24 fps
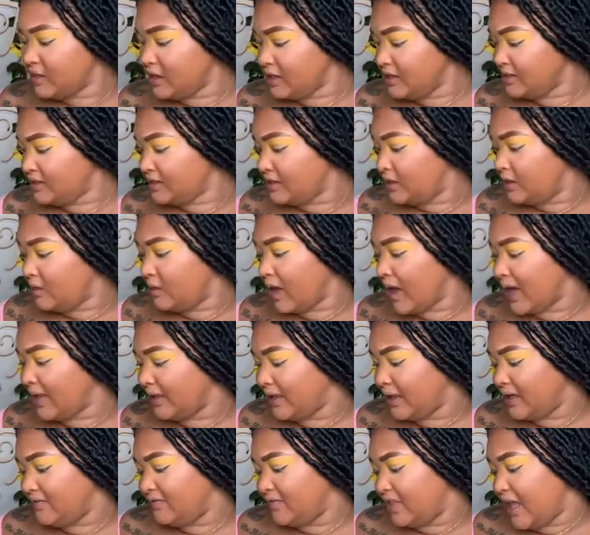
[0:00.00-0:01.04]
So I
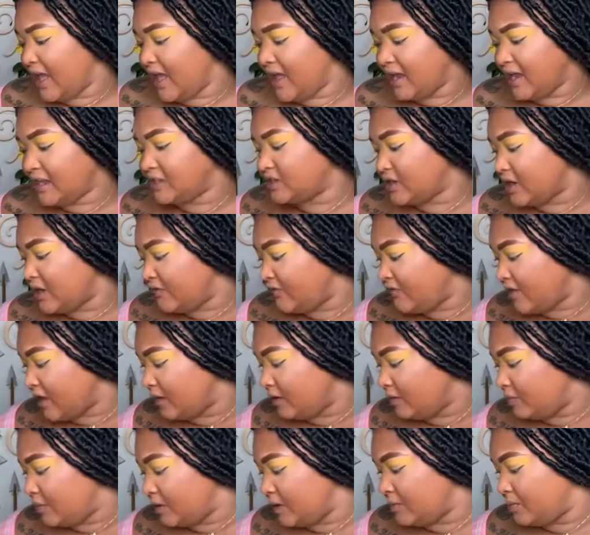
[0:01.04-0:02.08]
love that, and I try to follow
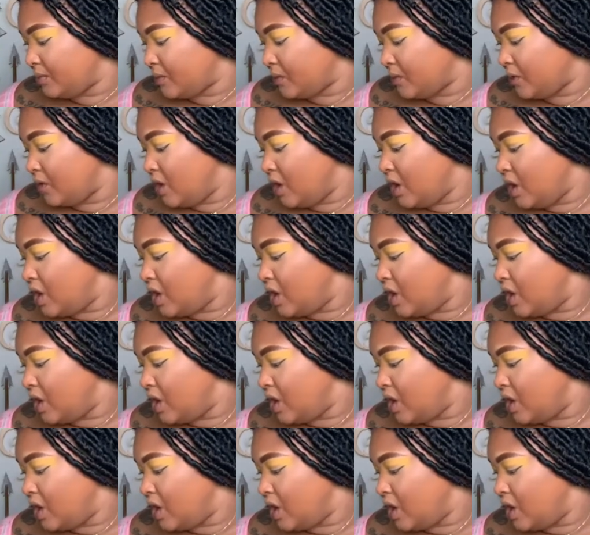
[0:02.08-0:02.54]
people